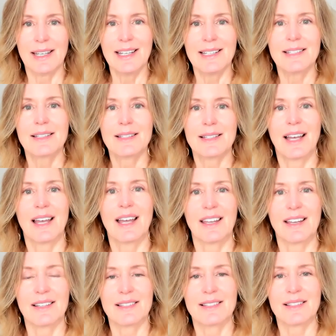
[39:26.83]
He
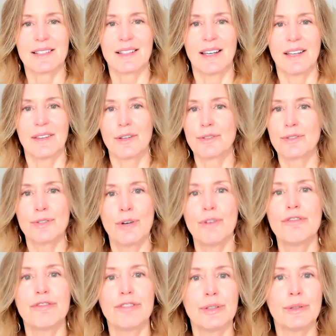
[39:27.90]
decides there's no
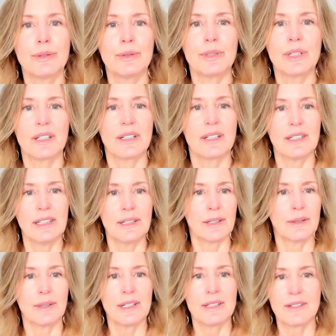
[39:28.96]
food, you
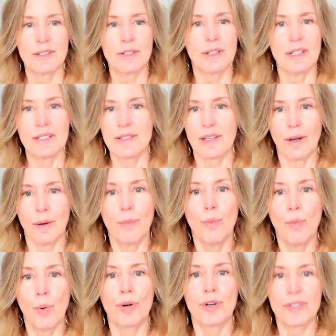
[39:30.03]
know, it's a it's a
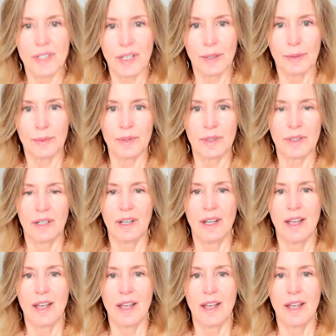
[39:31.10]
war zone.